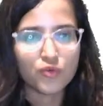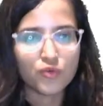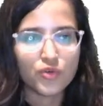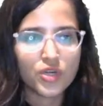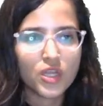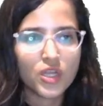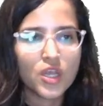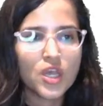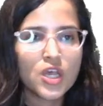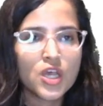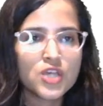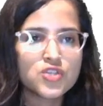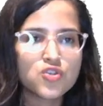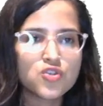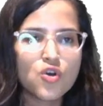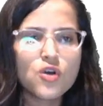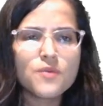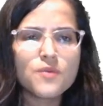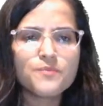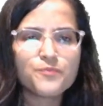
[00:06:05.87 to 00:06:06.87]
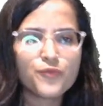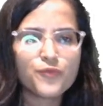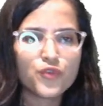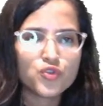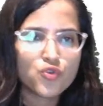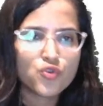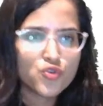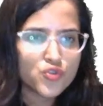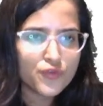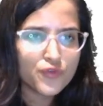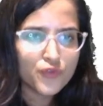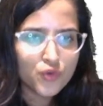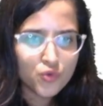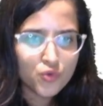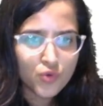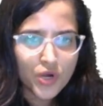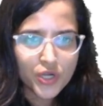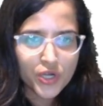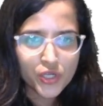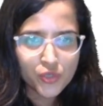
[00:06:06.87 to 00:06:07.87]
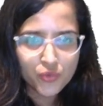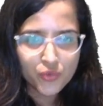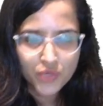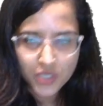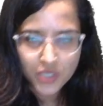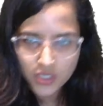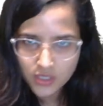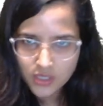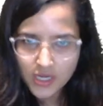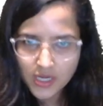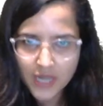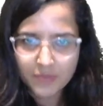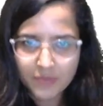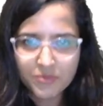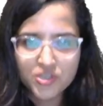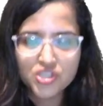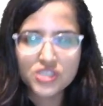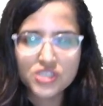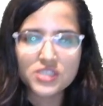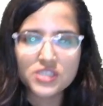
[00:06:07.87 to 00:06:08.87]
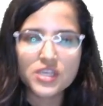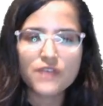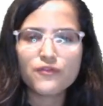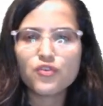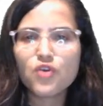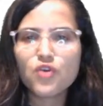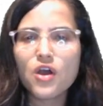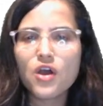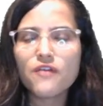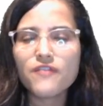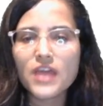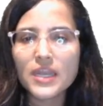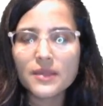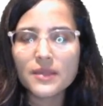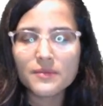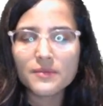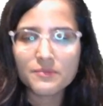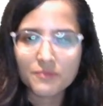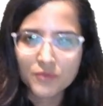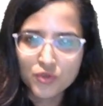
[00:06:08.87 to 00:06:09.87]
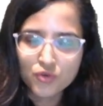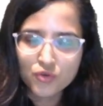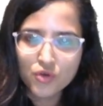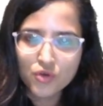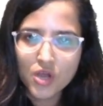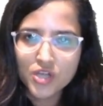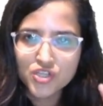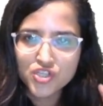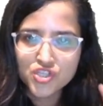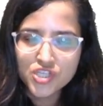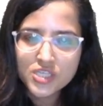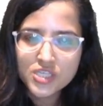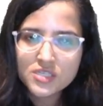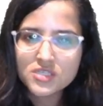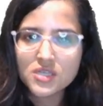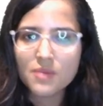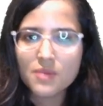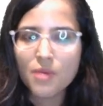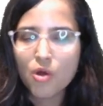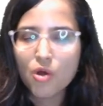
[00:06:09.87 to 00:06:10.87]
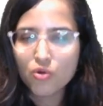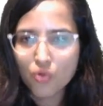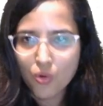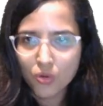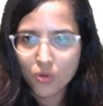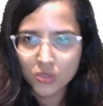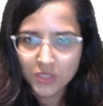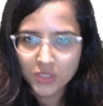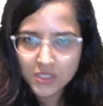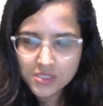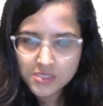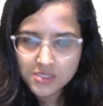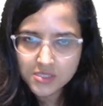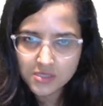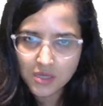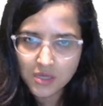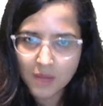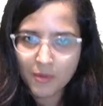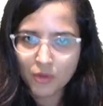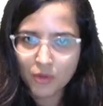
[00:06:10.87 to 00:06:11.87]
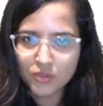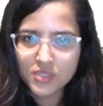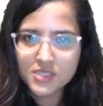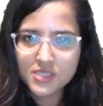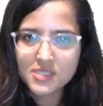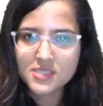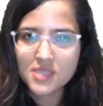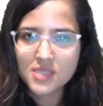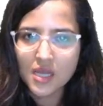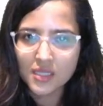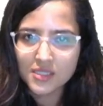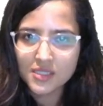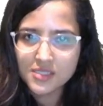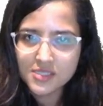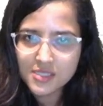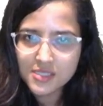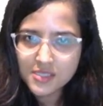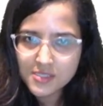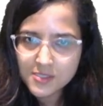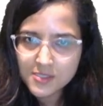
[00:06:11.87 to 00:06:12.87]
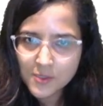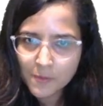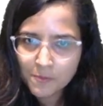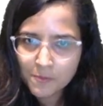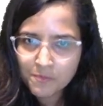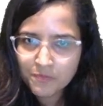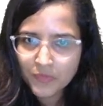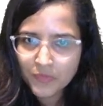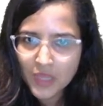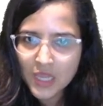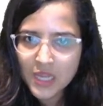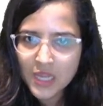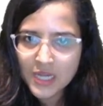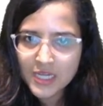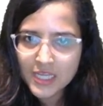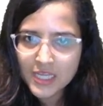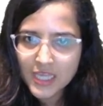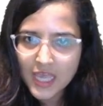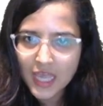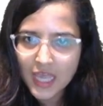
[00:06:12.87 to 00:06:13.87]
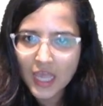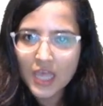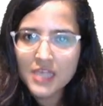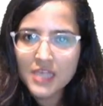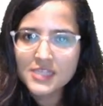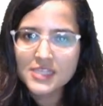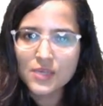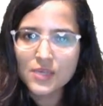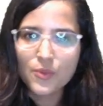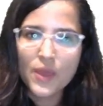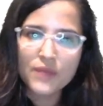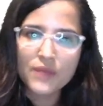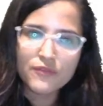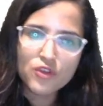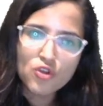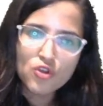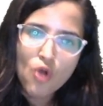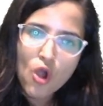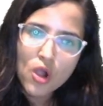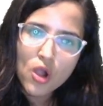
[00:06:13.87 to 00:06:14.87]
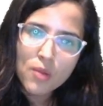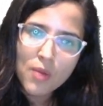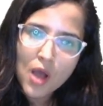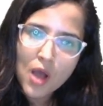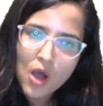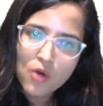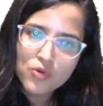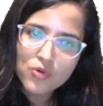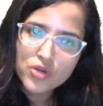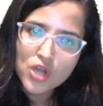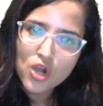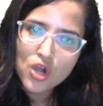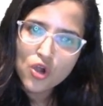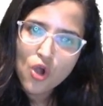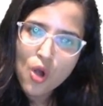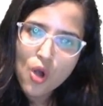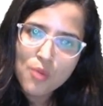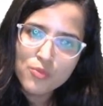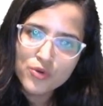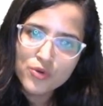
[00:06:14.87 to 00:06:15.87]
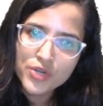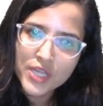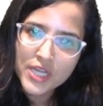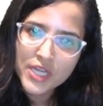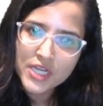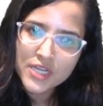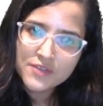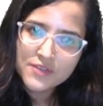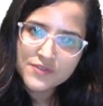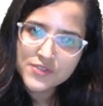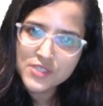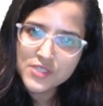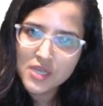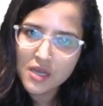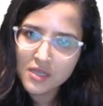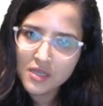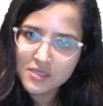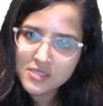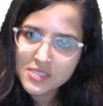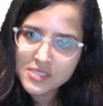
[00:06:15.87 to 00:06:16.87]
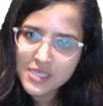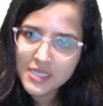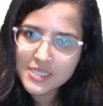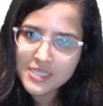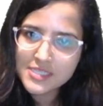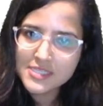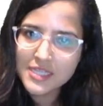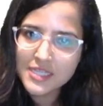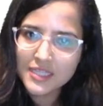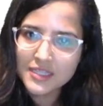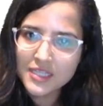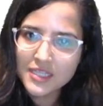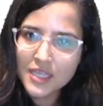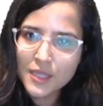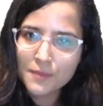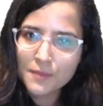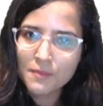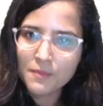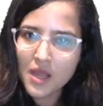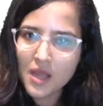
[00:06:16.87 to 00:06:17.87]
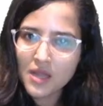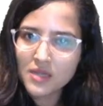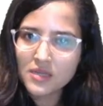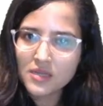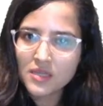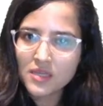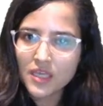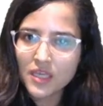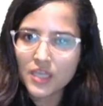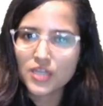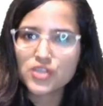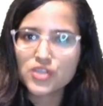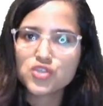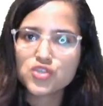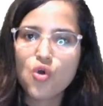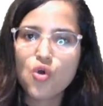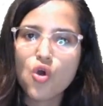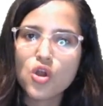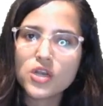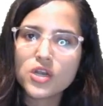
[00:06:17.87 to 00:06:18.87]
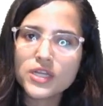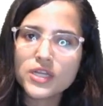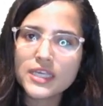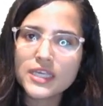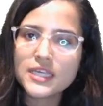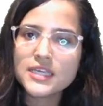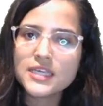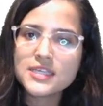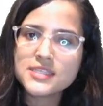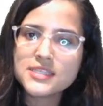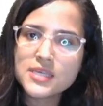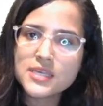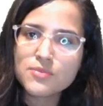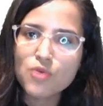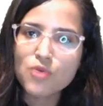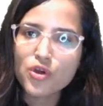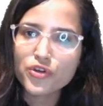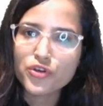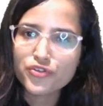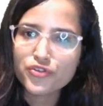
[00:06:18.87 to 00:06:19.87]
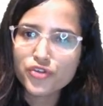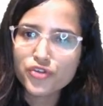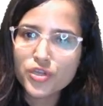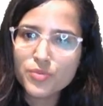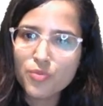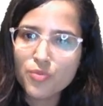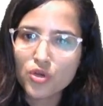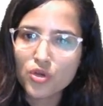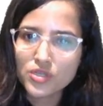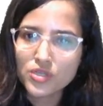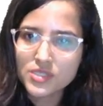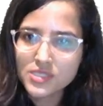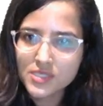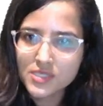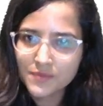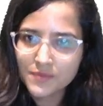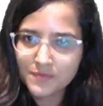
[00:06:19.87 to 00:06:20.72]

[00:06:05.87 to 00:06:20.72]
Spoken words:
good. So for those of you who are new here, let me just give you a very, a gist about all this, about the stances. Okay, See, when we talk about accommodative stance, it is nothing but it is called easy monetary policy.